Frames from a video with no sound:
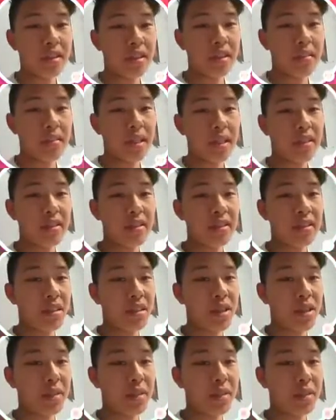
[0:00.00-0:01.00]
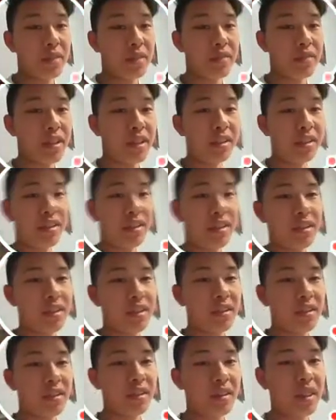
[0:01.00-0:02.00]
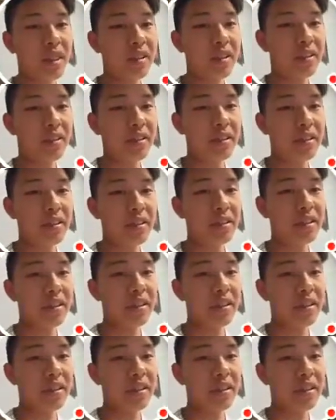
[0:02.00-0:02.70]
I don't expect to finish in the top